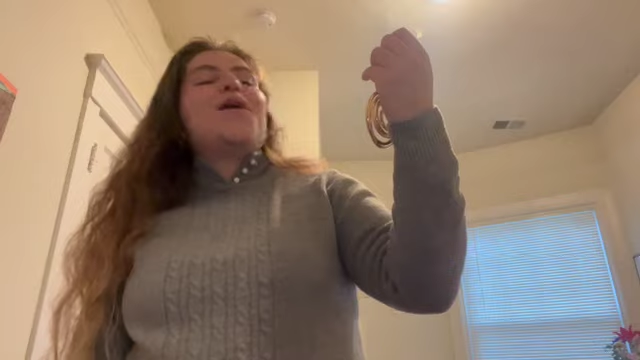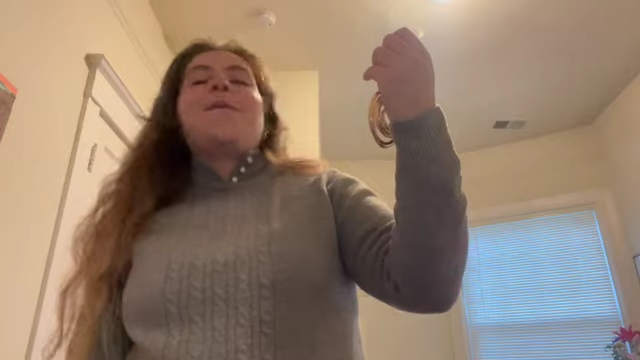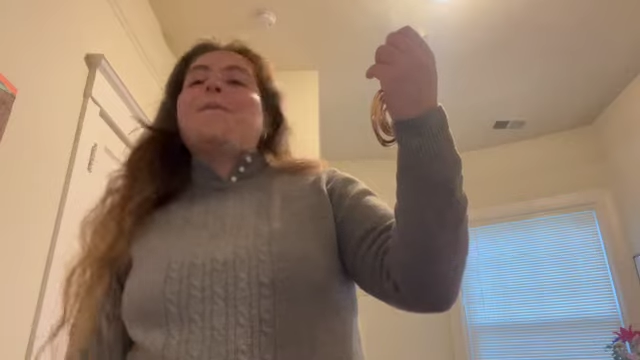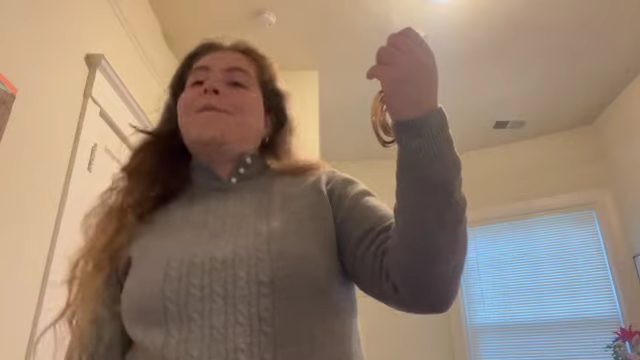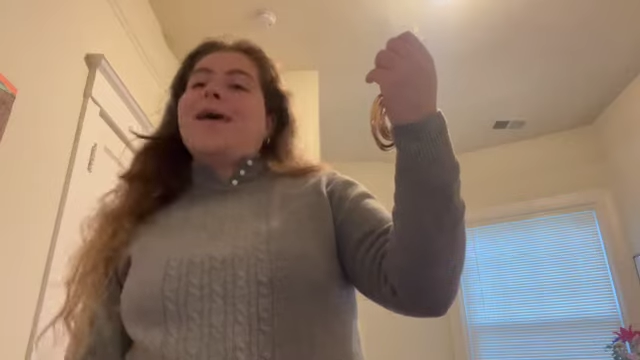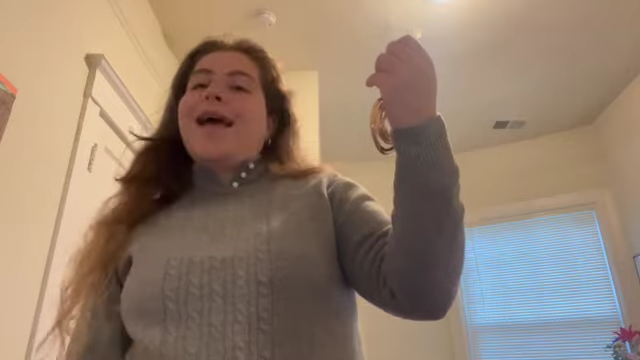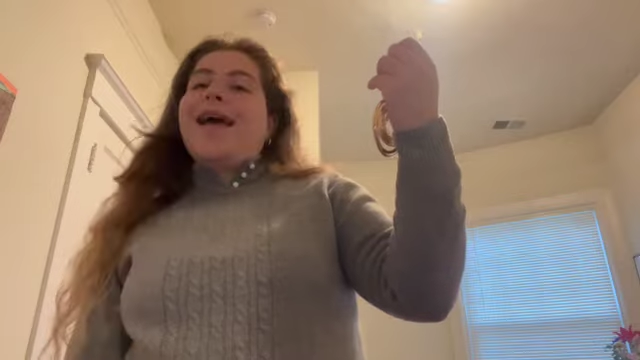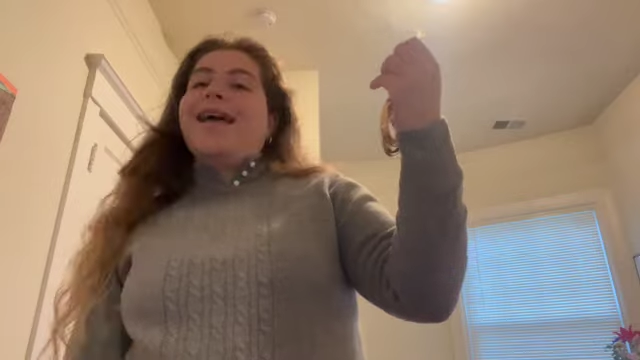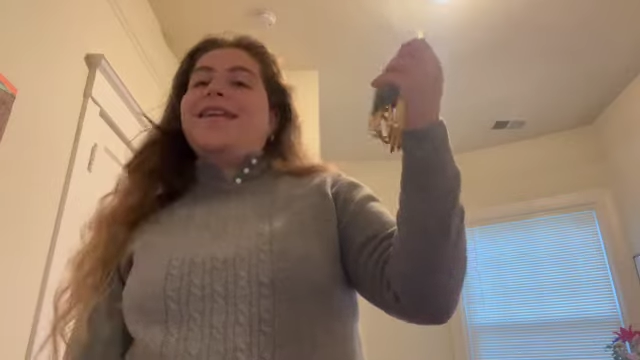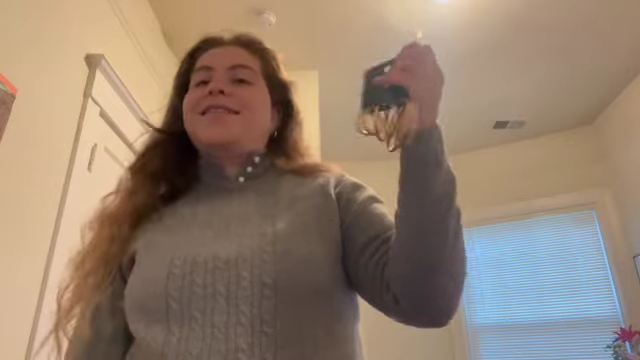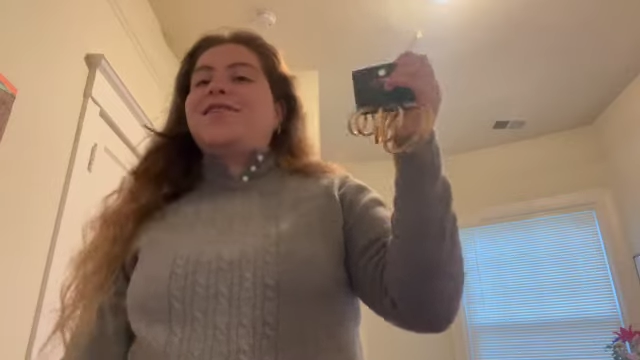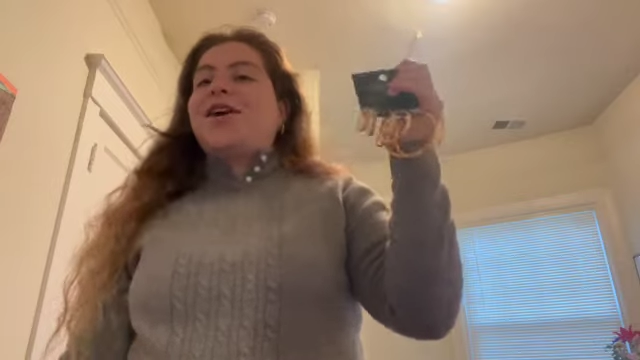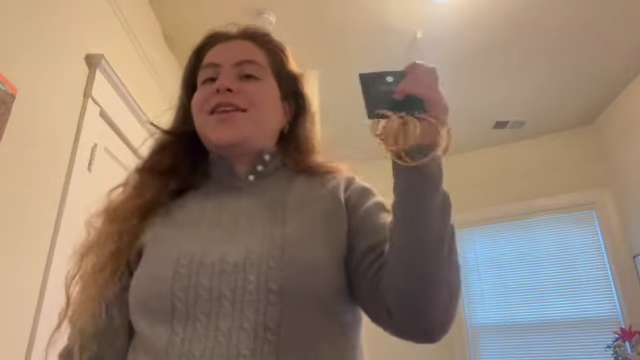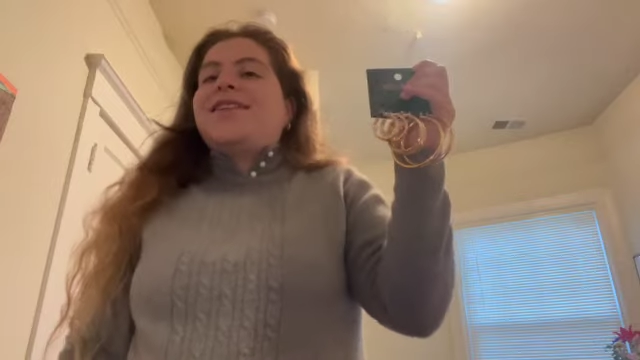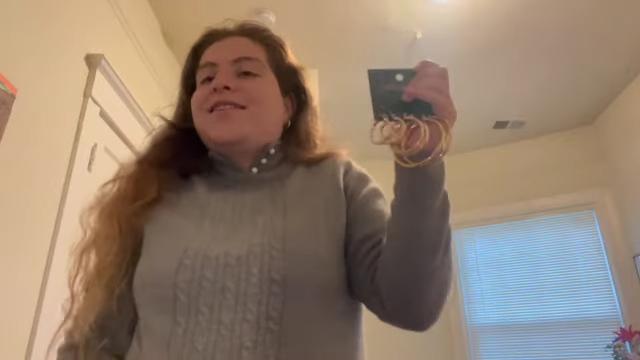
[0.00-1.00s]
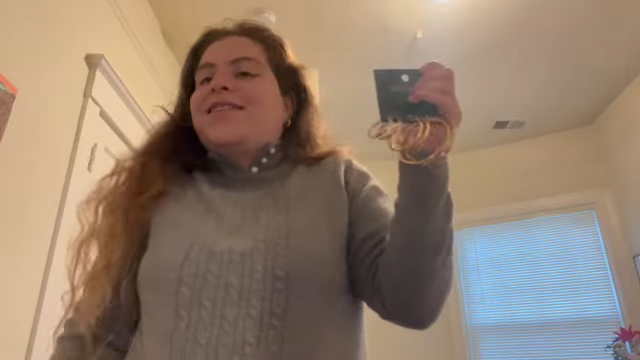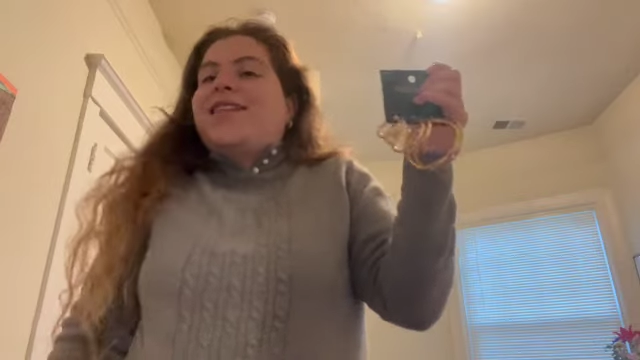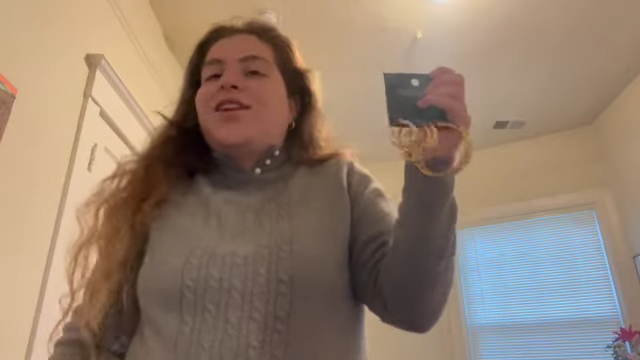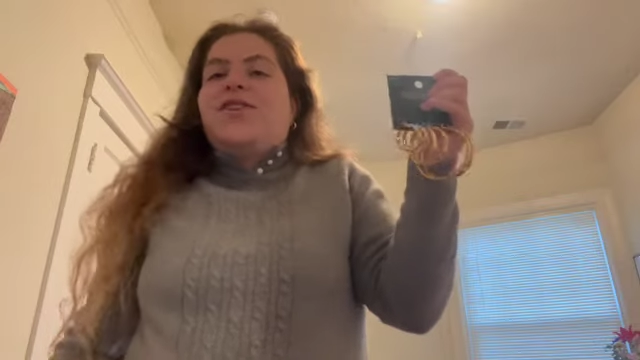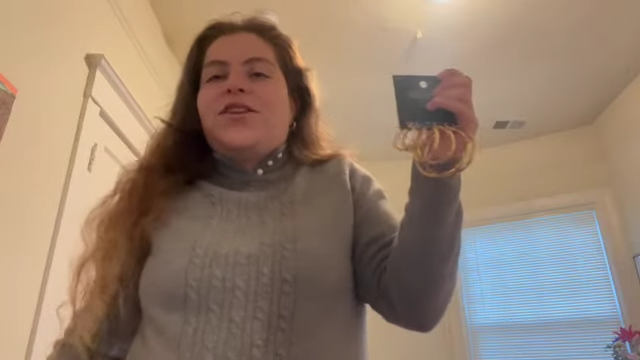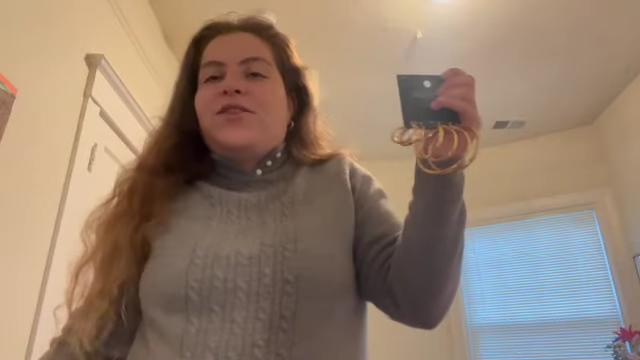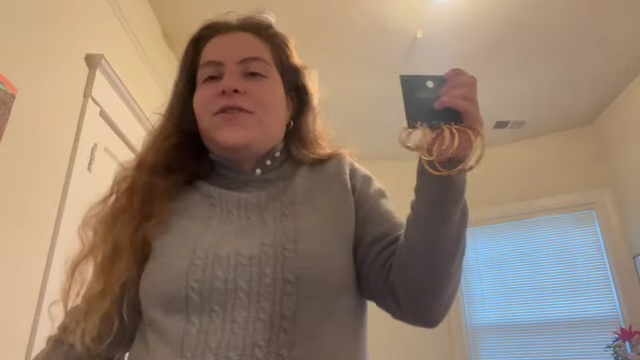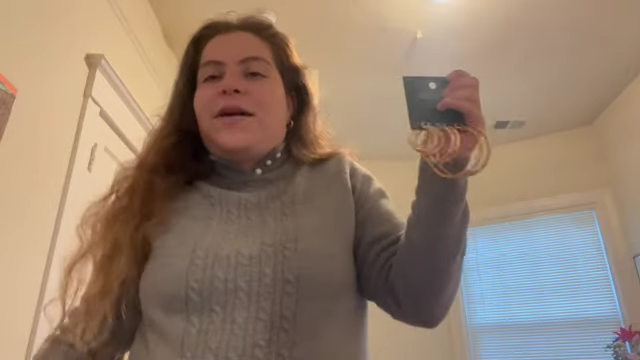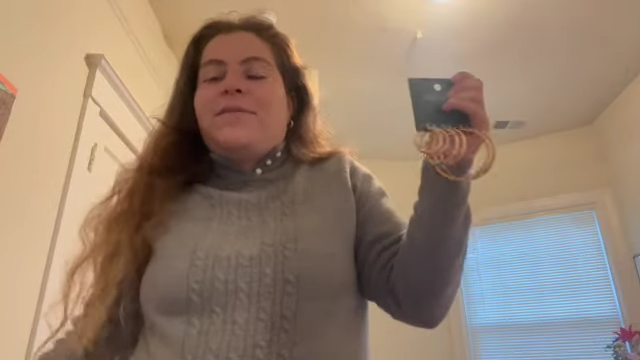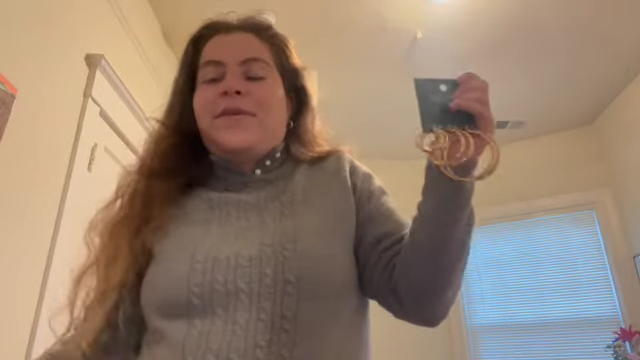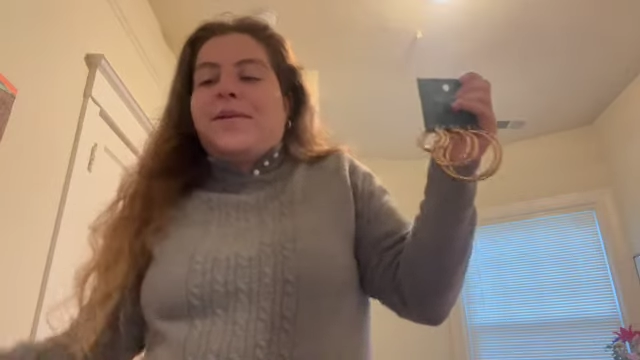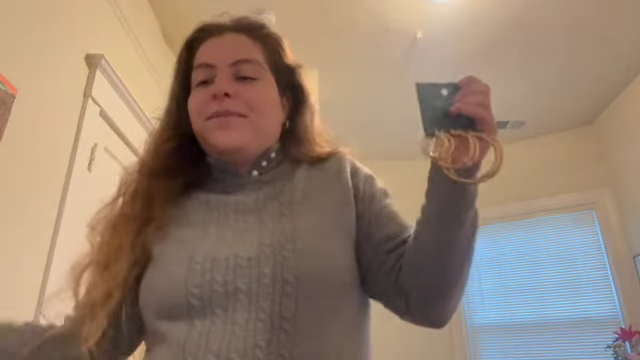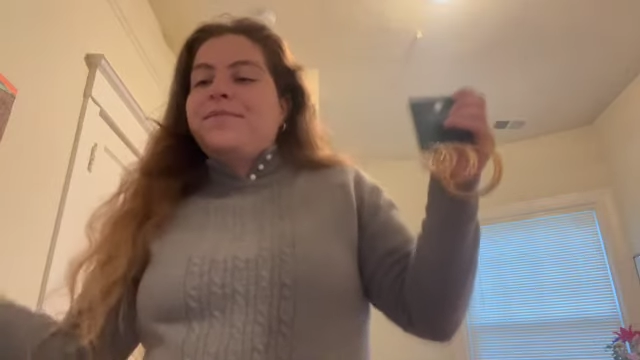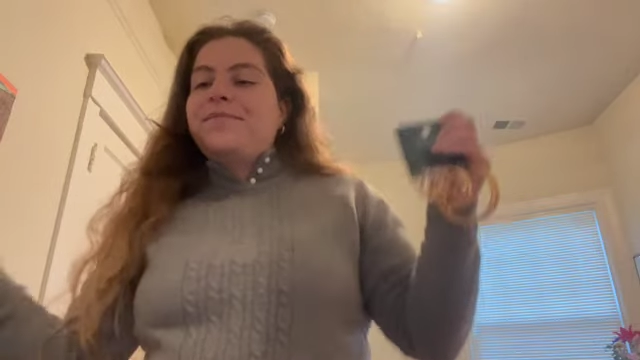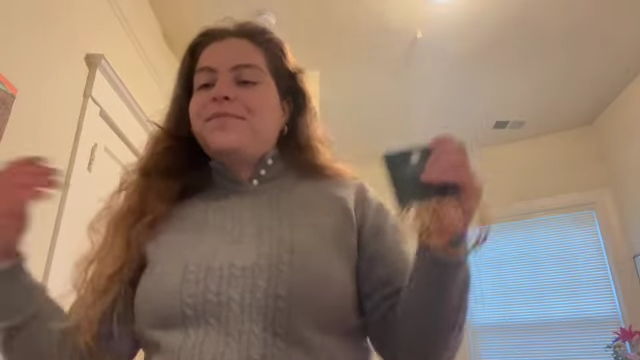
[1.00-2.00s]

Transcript: bet. So I just literally grabbed them.